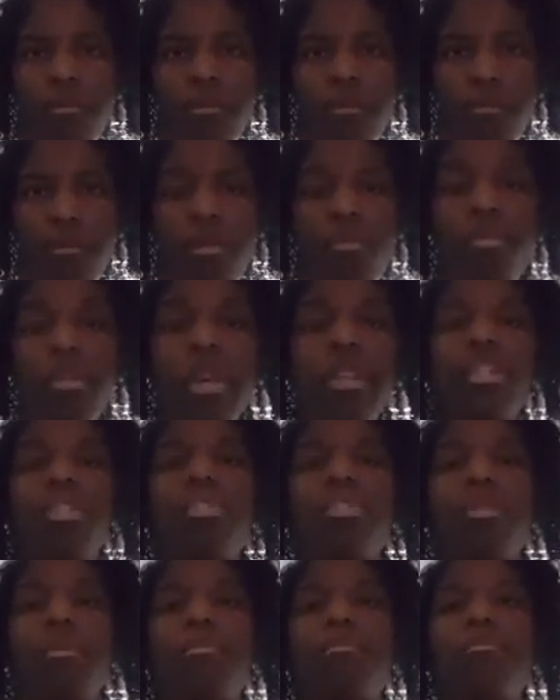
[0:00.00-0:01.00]
for
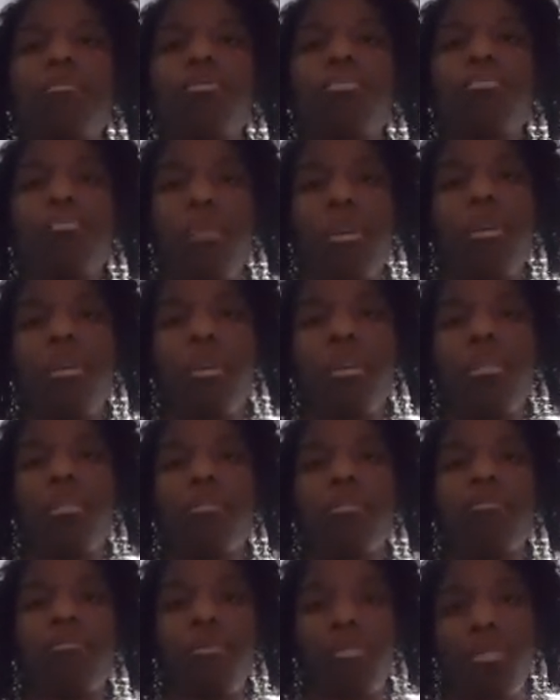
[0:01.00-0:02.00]
relationship to work
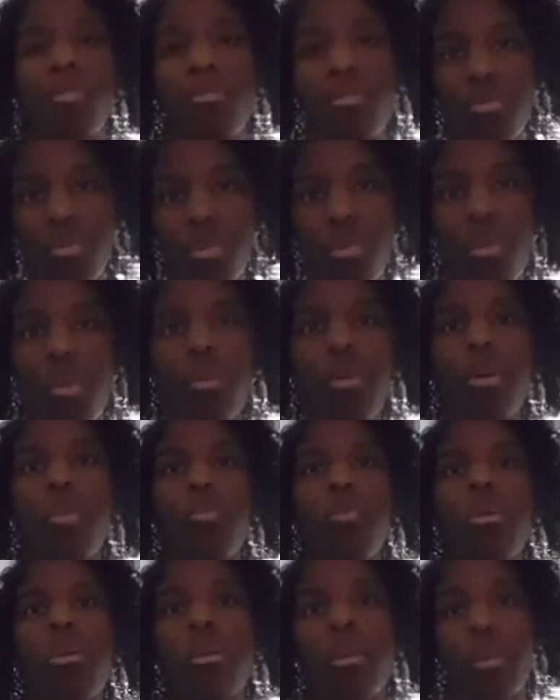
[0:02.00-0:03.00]
is for you to go
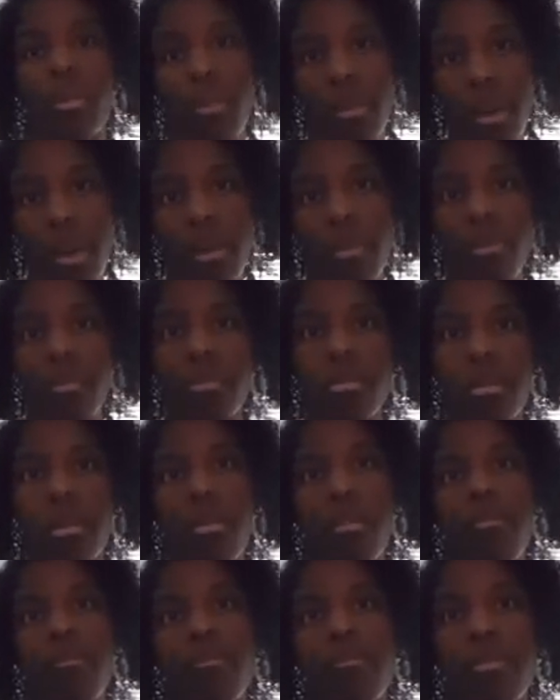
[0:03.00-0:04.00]
inward and look at
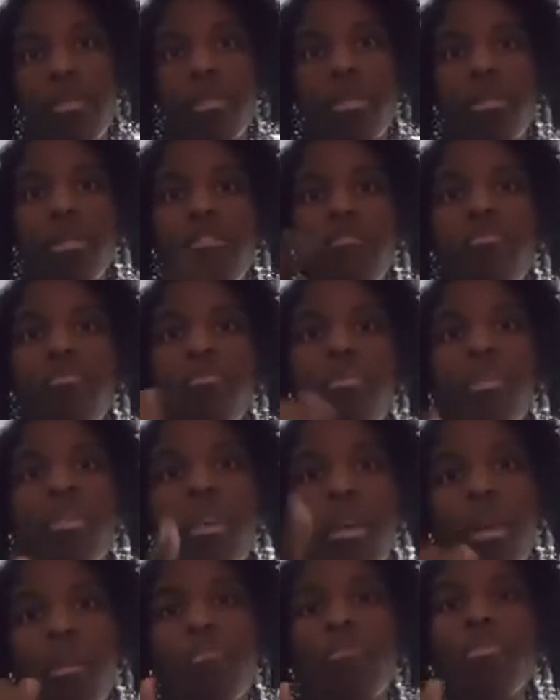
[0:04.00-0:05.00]
yourself instead of
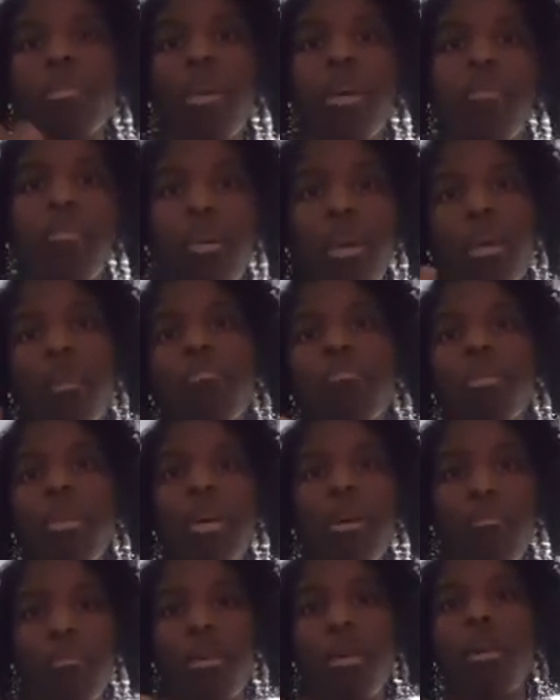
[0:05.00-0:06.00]
pointing and blaming and
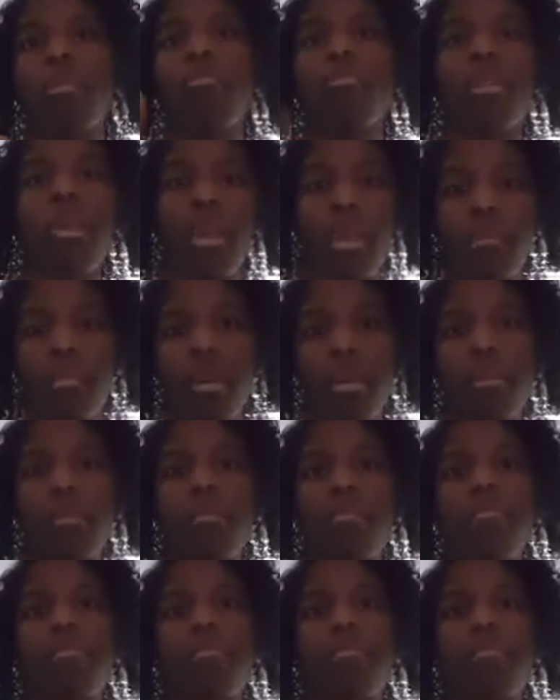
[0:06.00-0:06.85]
blaming and blaming.